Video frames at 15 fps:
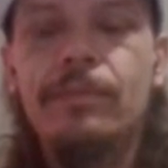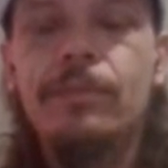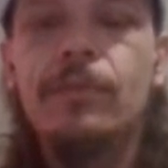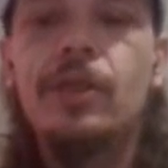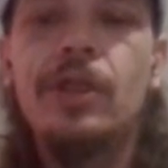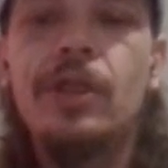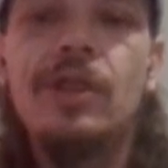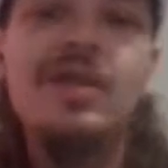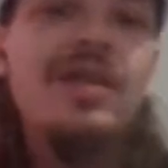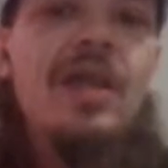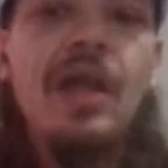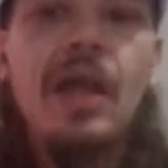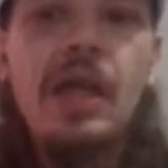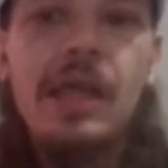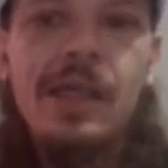So
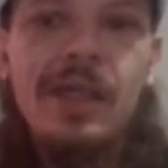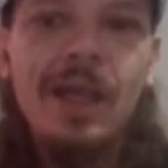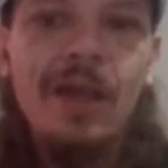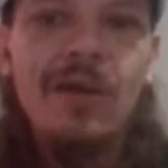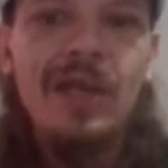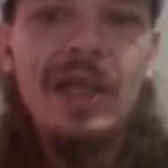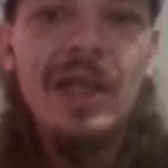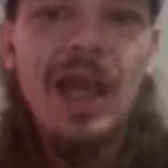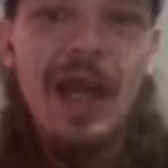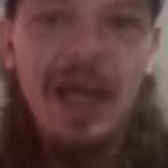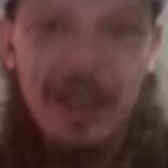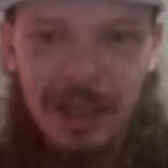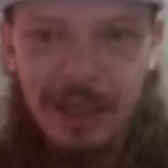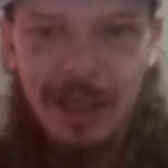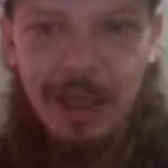literally got
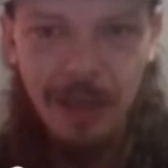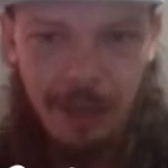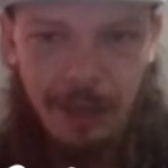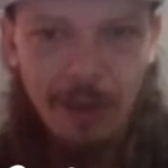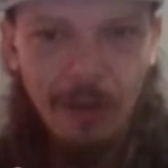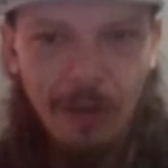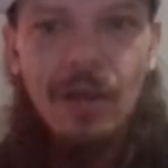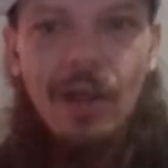you know,